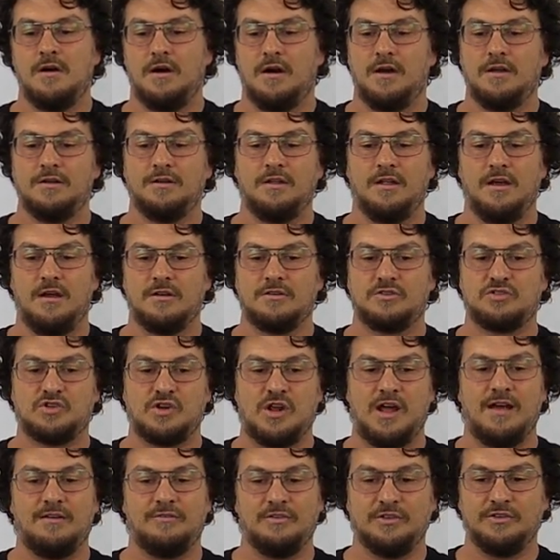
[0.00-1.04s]
on long
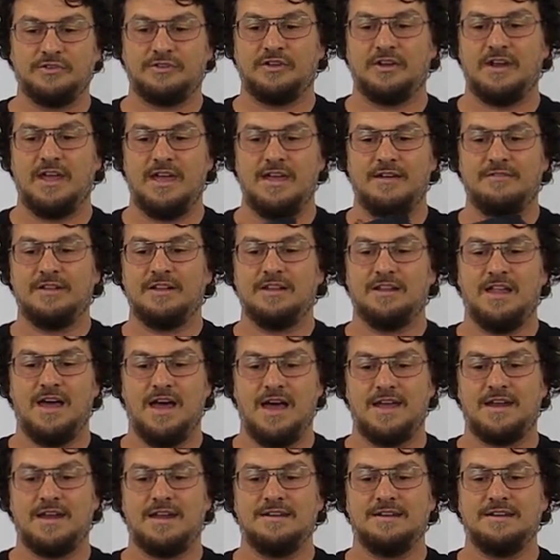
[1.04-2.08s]
travels and I have a
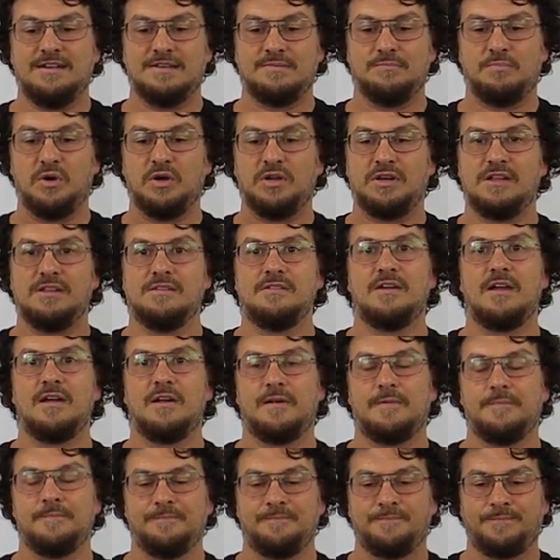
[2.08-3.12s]
lot I need to put in
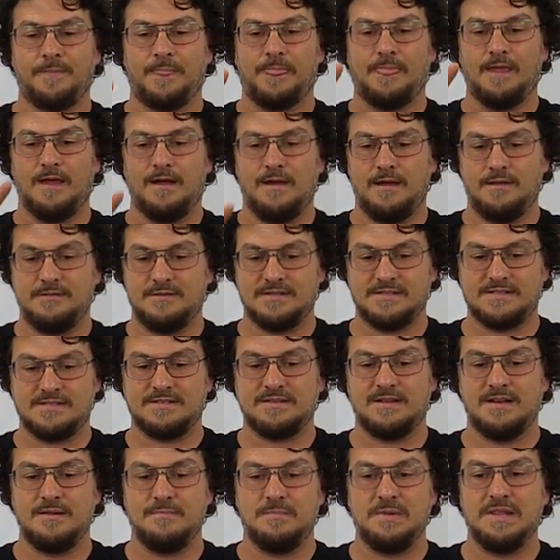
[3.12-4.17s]
there. Uh, this
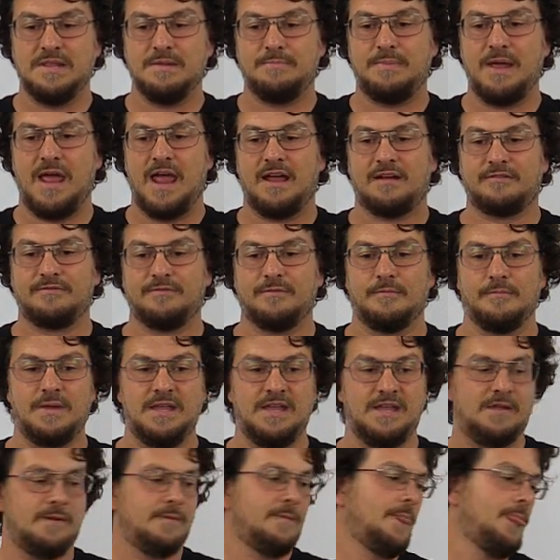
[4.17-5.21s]
is going to be the pack for
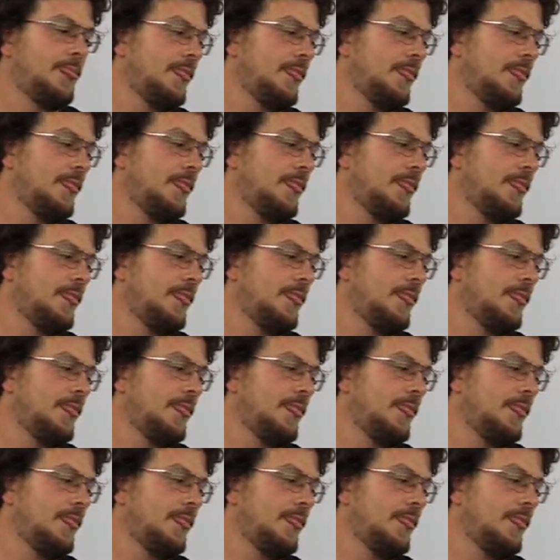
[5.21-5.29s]
me.